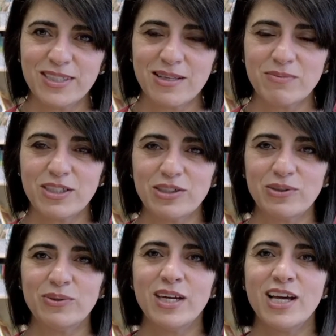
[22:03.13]
them
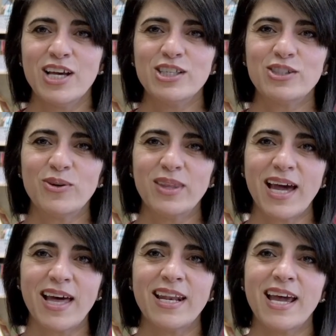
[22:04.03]
to so
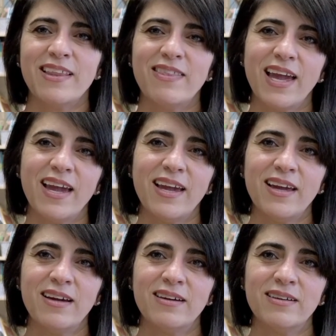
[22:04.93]
that
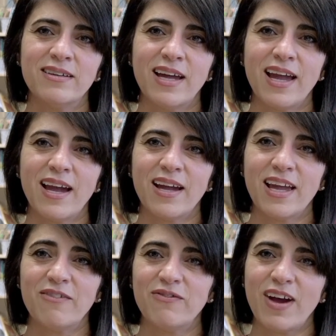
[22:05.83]
they
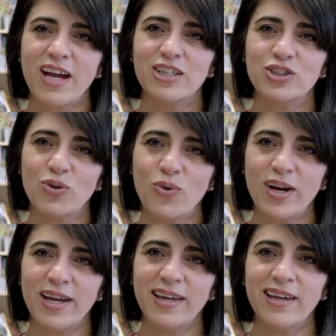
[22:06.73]
can find
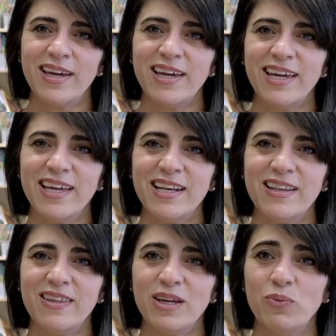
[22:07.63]
joy in
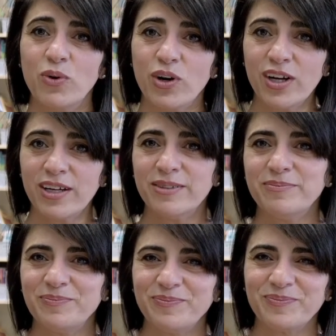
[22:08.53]
the work
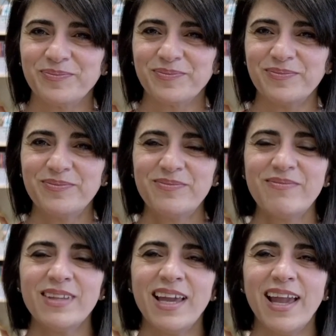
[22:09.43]

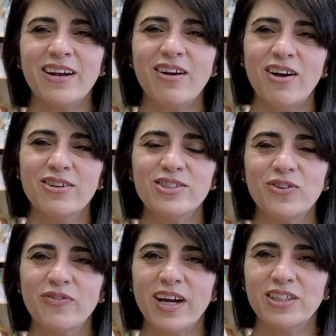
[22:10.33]
and
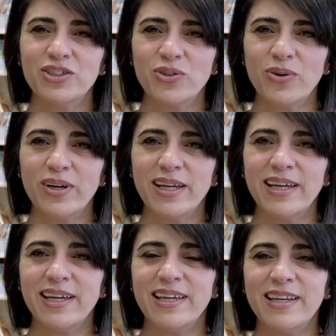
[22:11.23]
also find joy
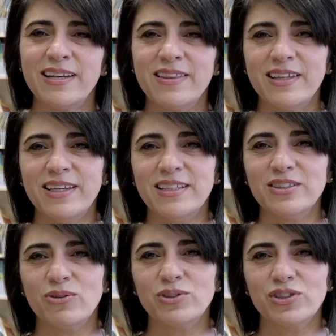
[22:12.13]
in the
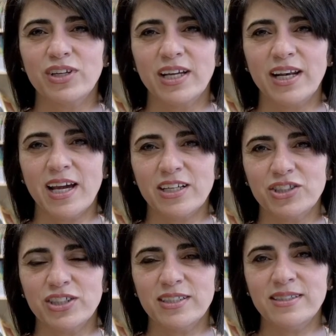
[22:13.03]
social
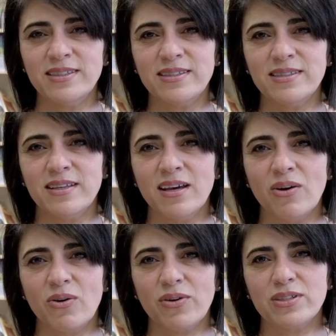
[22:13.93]
connections
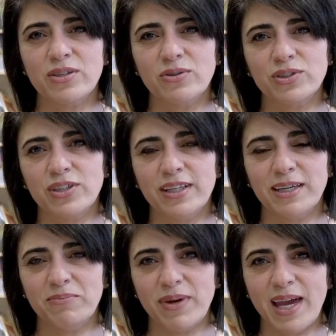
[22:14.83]
or the social
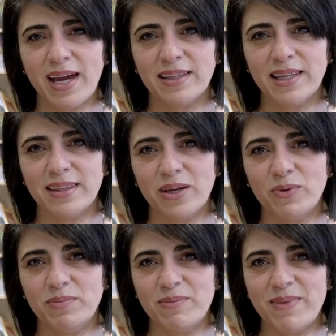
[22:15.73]
impact that they
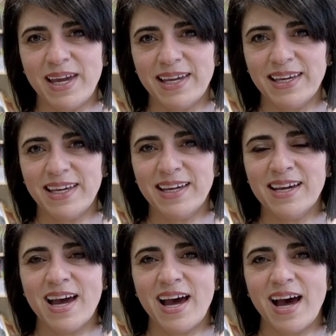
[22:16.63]
would be
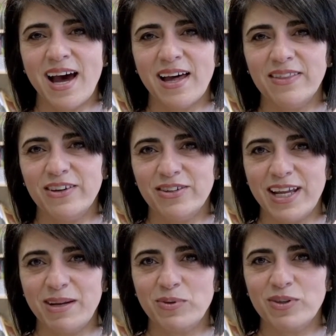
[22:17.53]
making on their
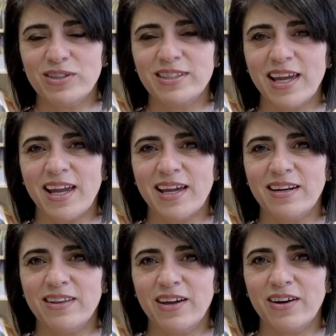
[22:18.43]
neighbors
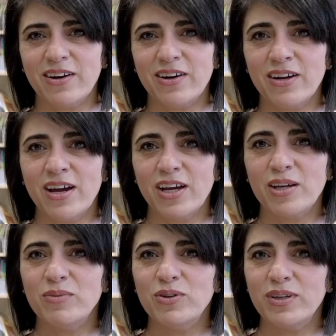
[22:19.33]
and their
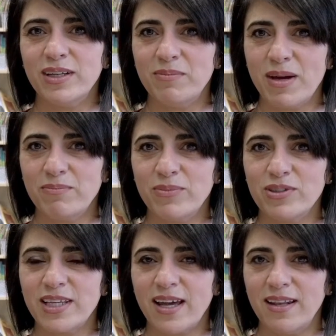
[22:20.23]
community
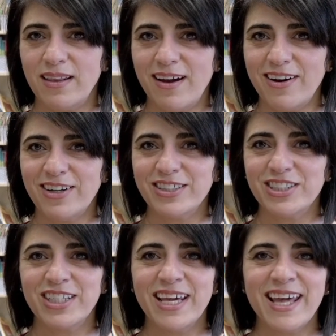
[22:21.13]
members at
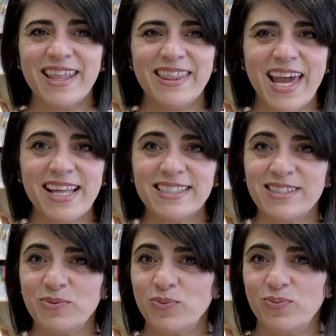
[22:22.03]
large.
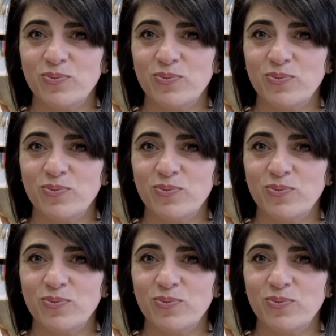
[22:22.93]
That's